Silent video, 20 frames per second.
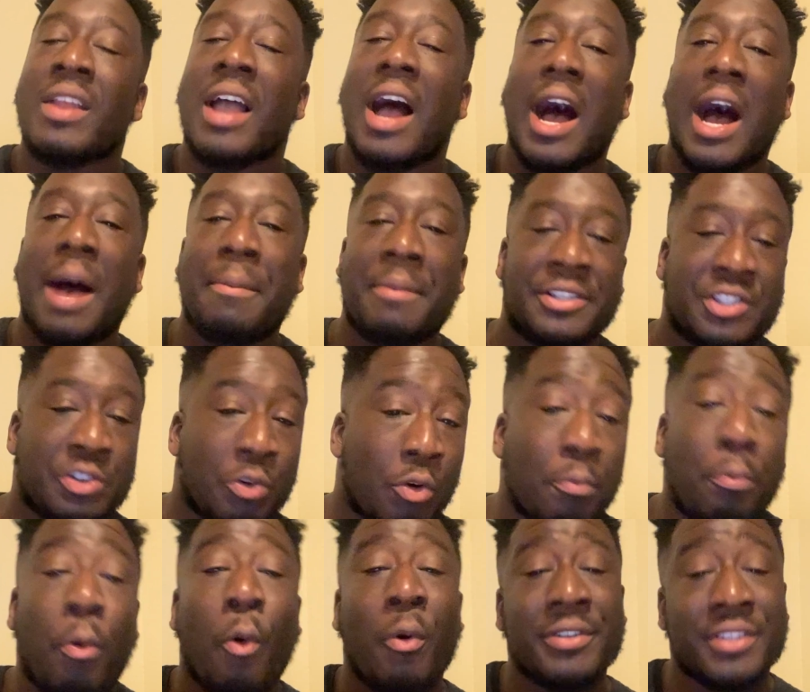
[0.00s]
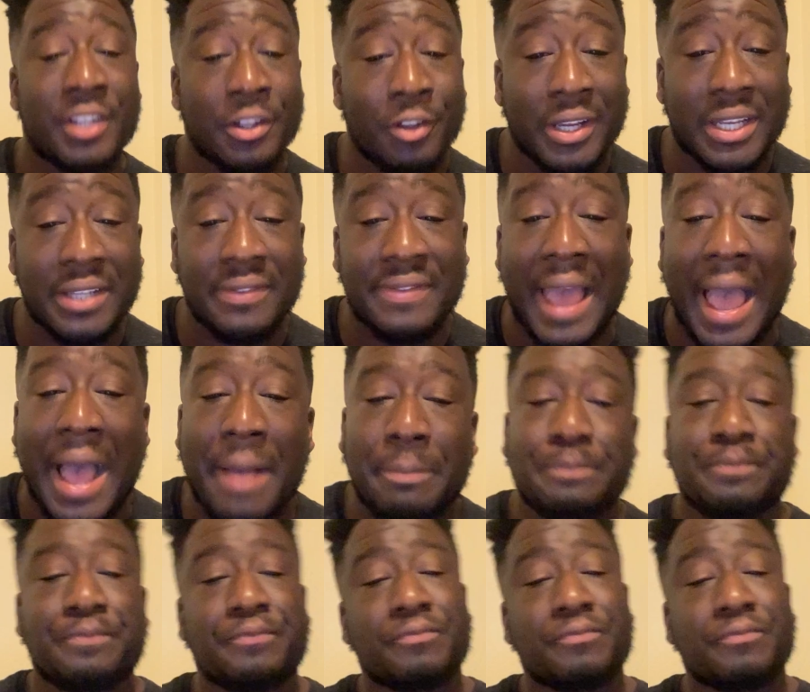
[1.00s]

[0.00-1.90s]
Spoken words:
It's so important to look at that.